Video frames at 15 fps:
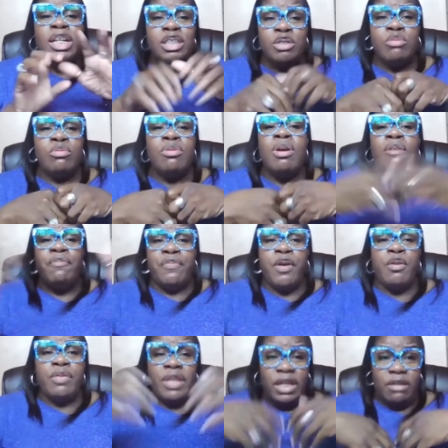to
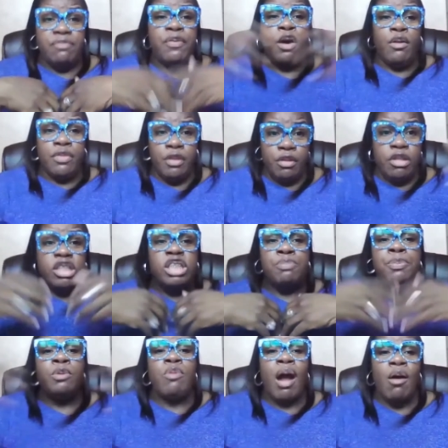further further
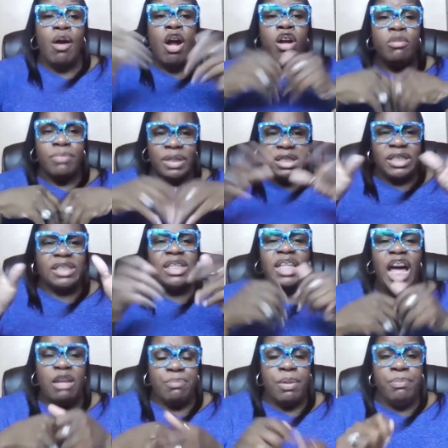spew out hurt because it's a
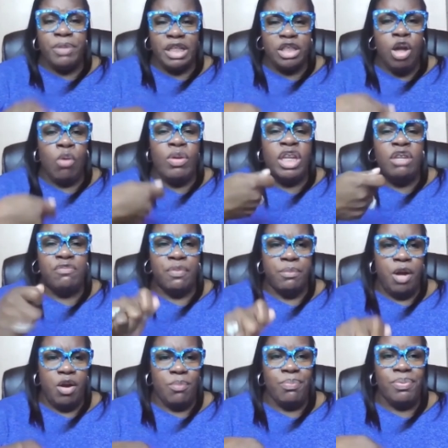lot of people that's going to eat from
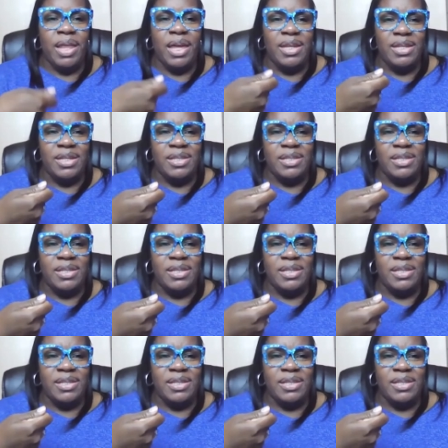her plate.